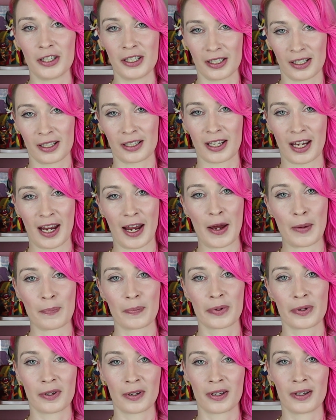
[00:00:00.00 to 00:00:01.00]
Jesus
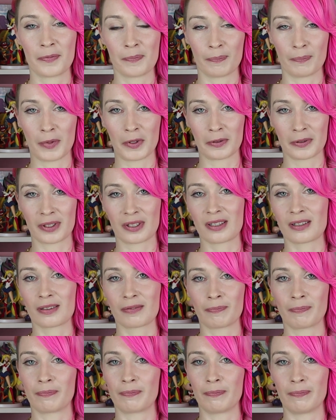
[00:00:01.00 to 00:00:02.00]
Camp.
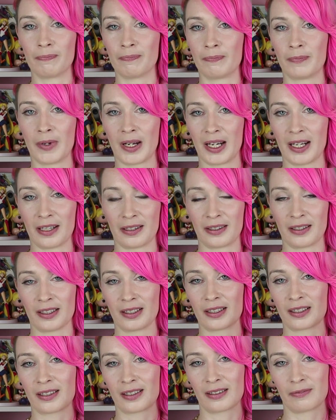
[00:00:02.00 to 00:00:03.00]
Most
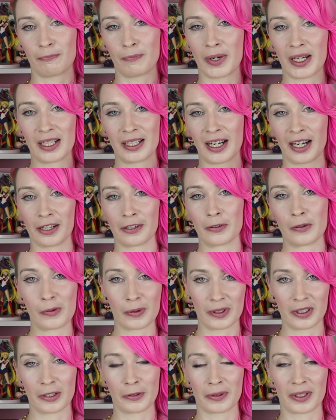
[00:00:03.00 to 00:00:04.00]
atheists by
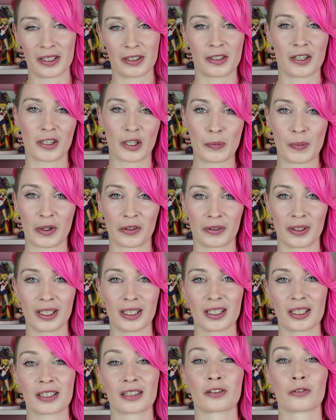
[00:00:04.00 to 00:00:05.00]
now know this
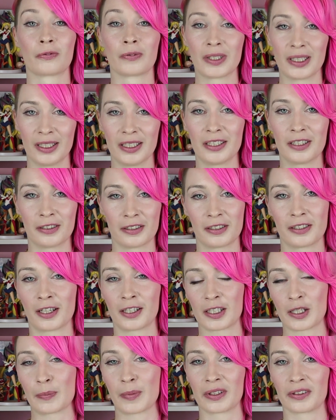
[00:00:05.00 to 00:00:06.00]
documentary. It's a really good
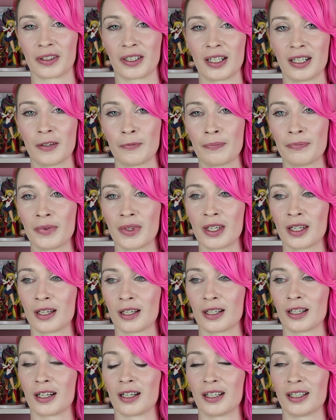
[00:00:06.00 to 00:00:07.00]
documentary
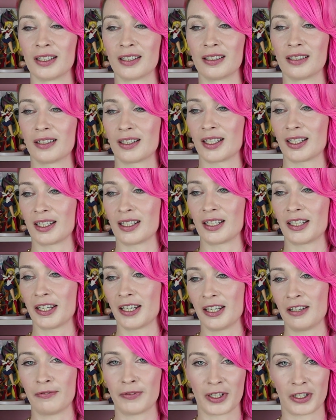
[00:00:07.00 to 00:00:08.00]
on
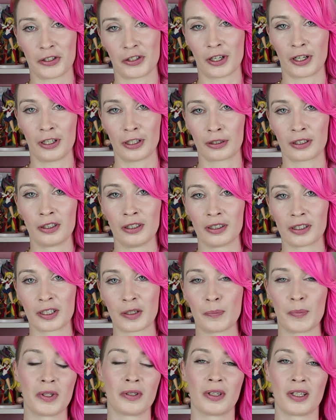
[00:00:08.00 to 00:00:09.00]
the evangelical
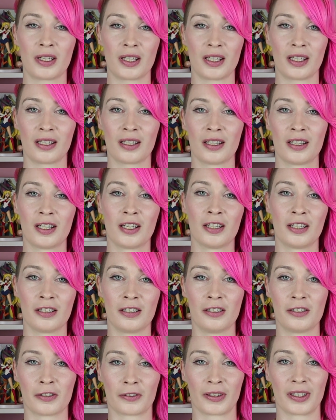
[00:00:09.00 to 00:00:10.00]
community
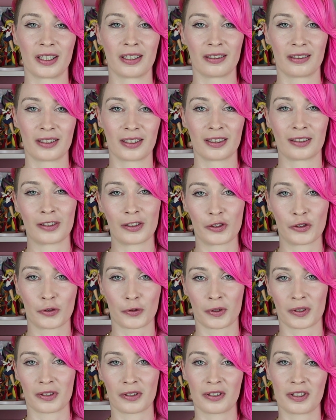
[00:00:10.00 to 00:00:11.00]
during the
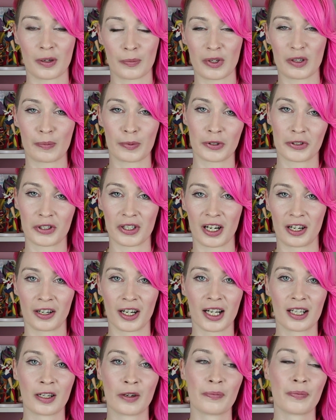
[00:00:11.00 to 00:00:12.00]
George W. Bush
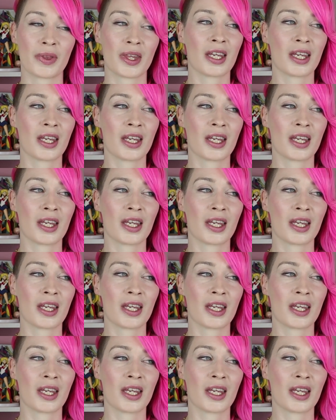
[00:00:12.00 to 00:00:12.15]
era.